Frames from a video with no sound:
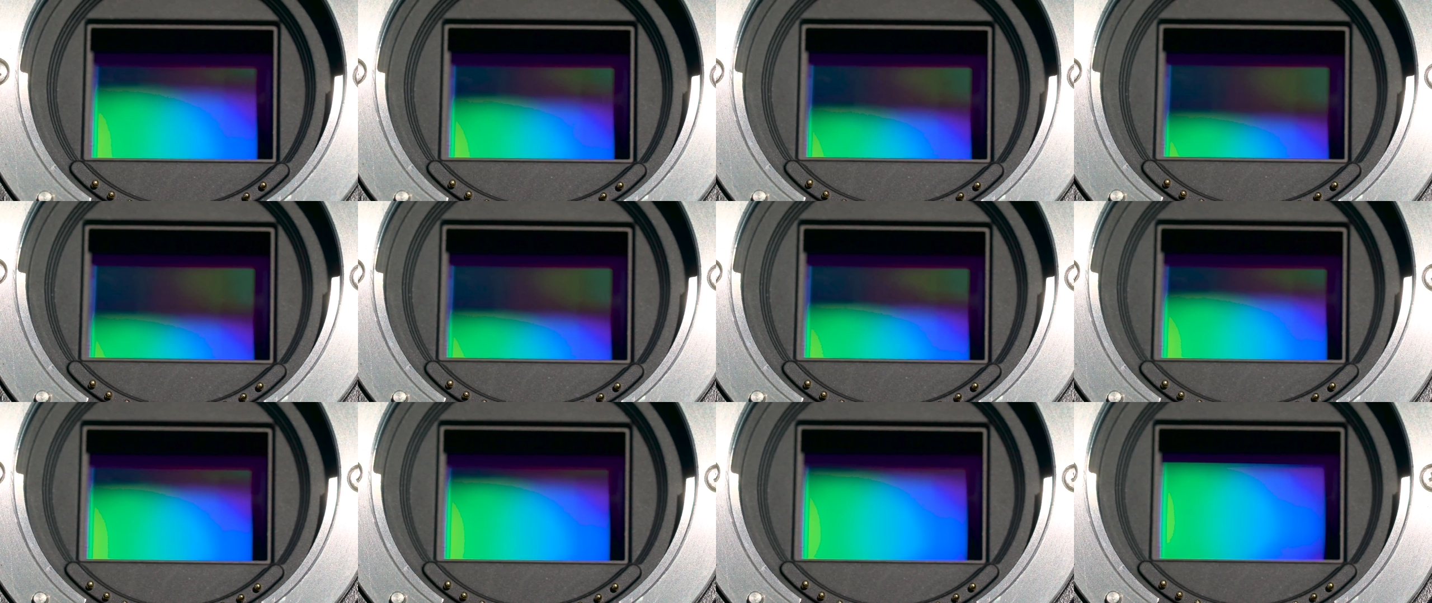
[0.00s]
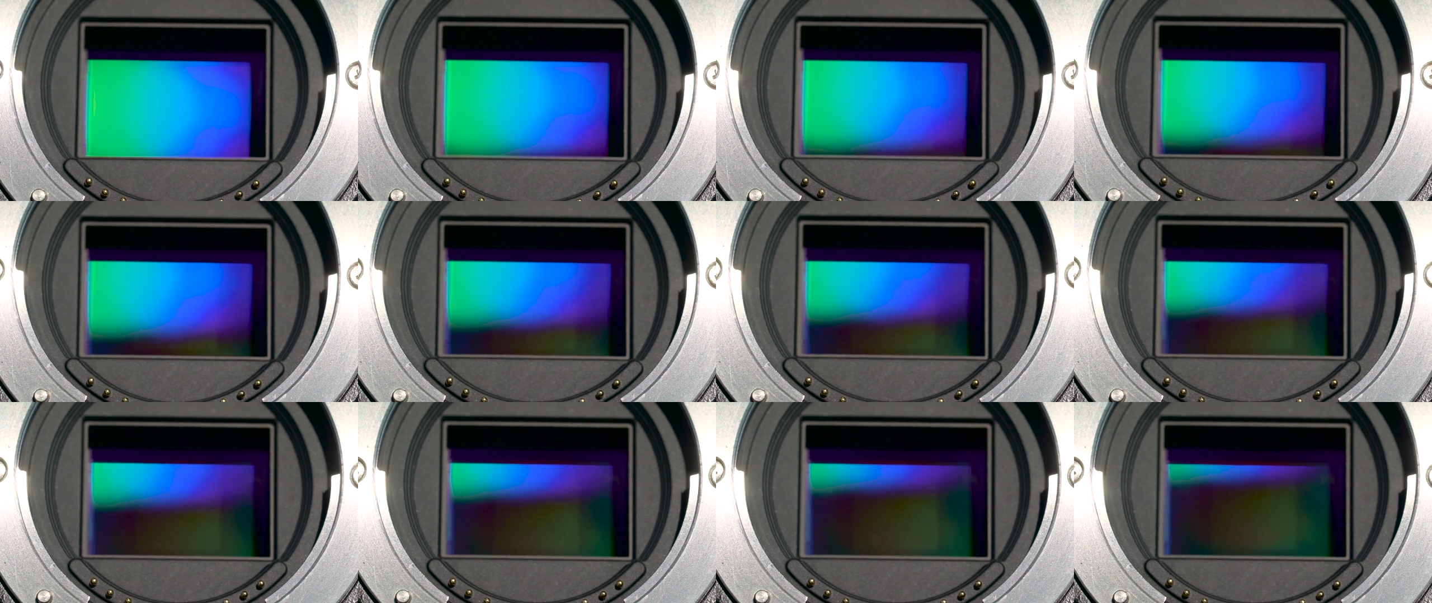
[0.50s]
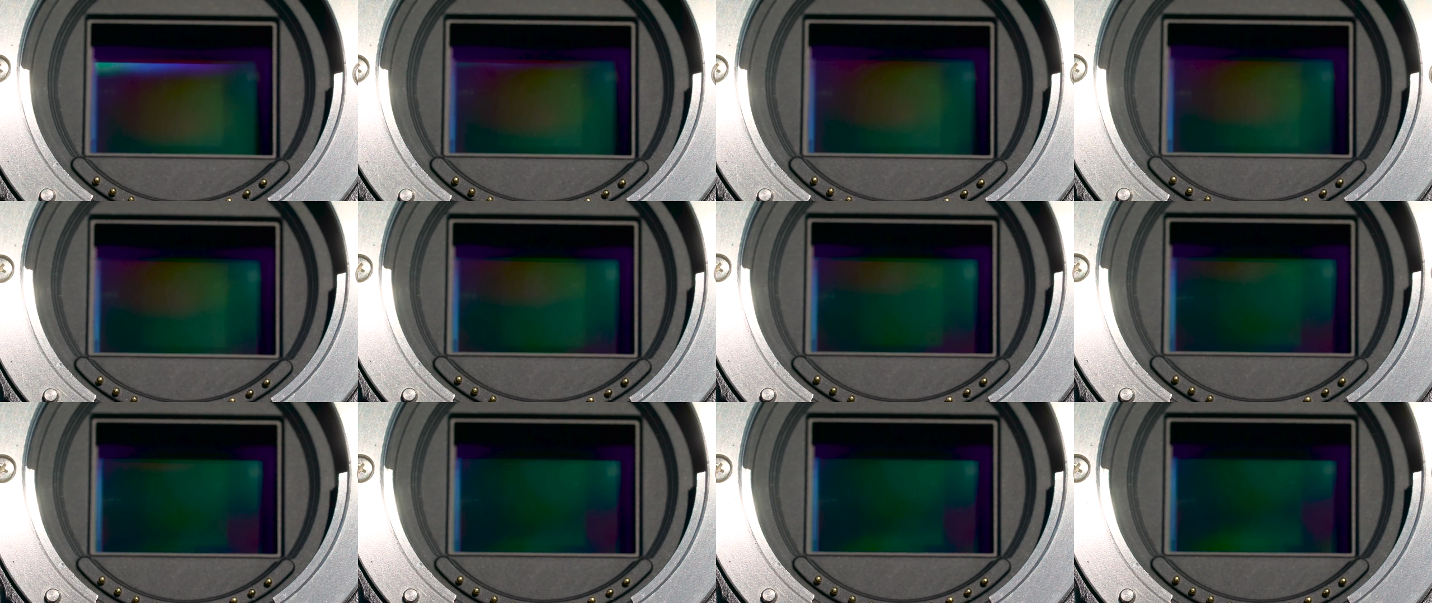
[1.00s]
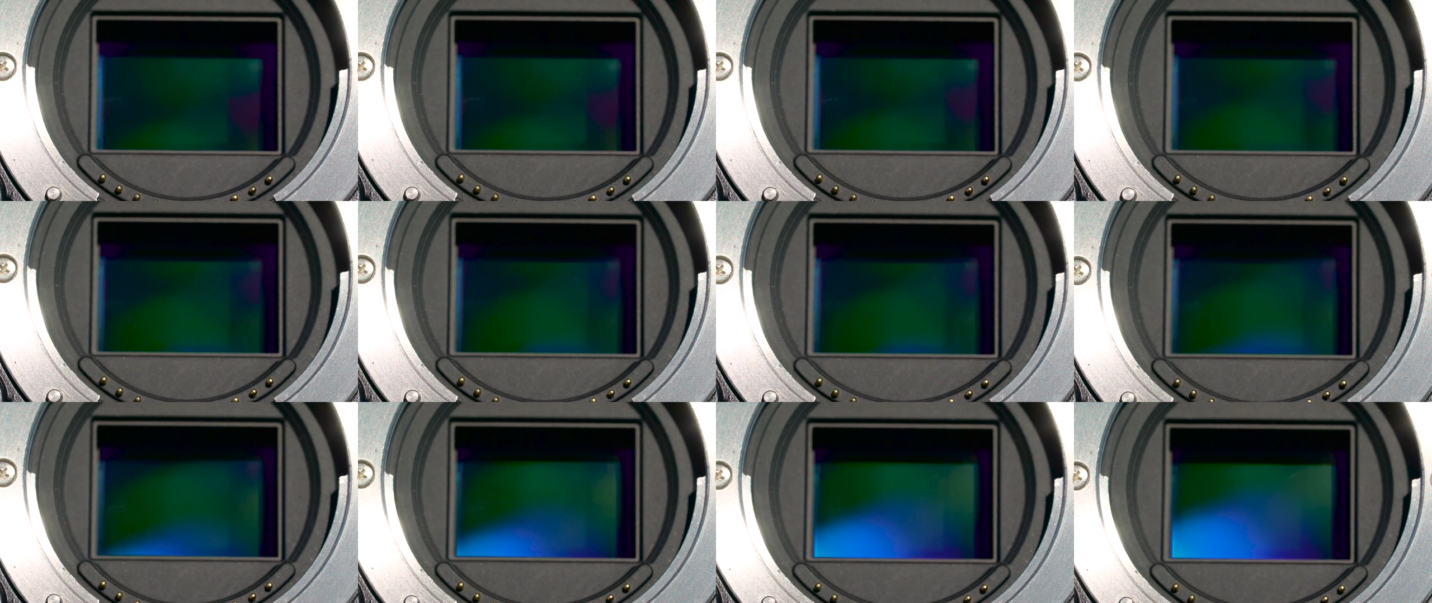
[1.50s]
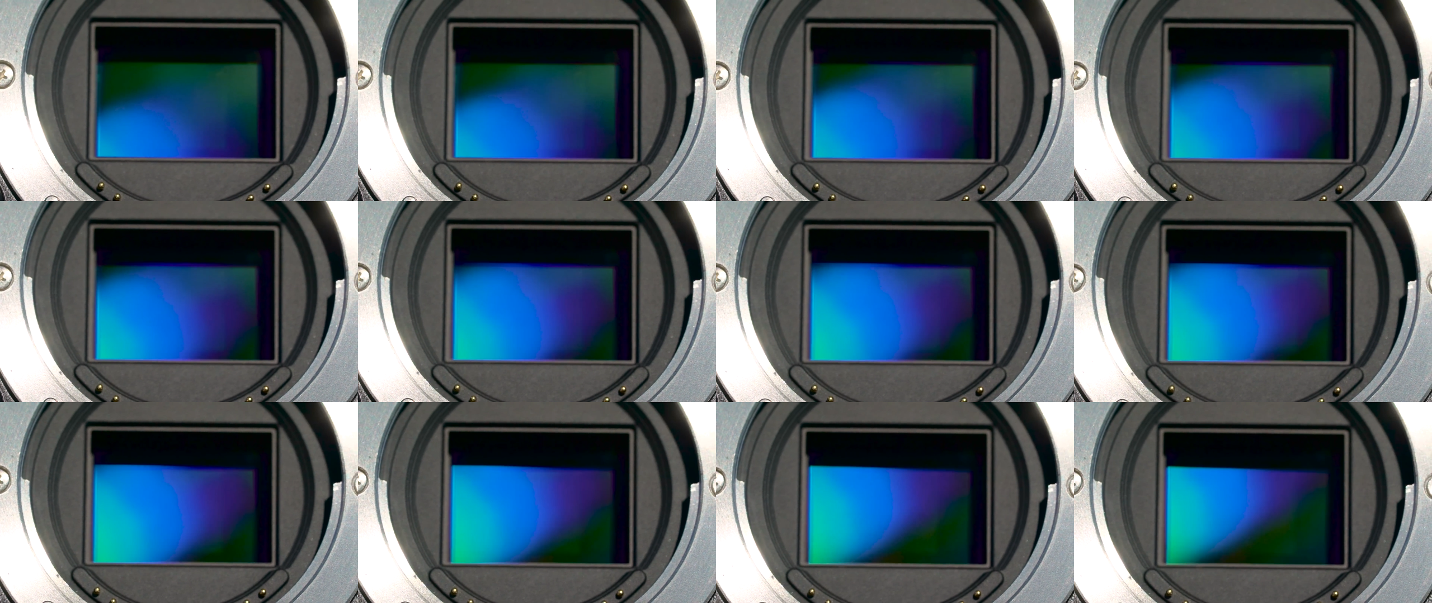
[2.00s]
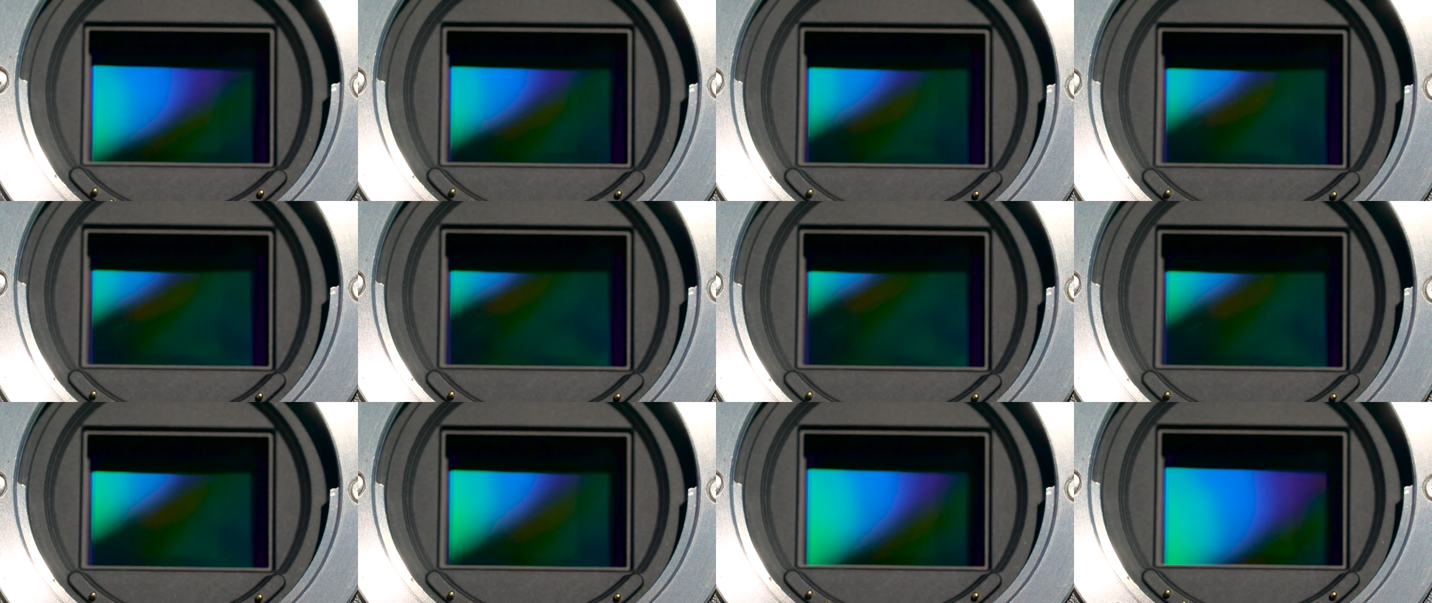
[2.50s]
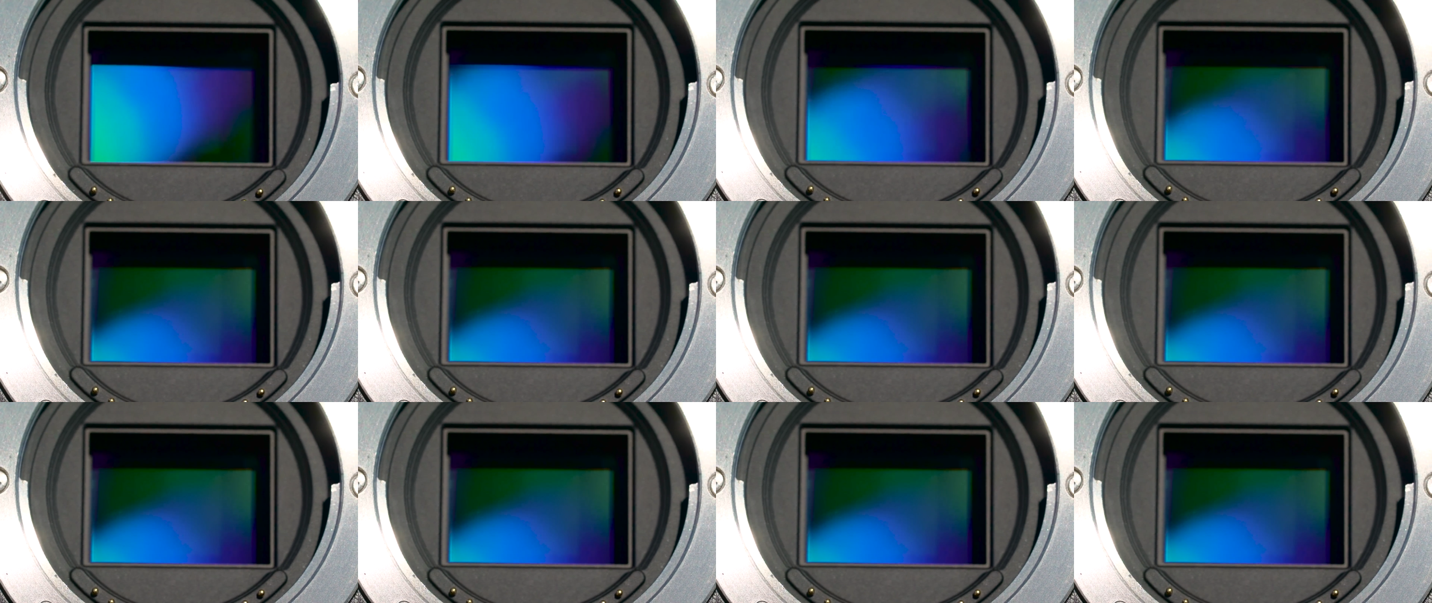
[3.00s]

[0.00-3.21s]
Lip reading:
No face is visible, so there are no lips to read.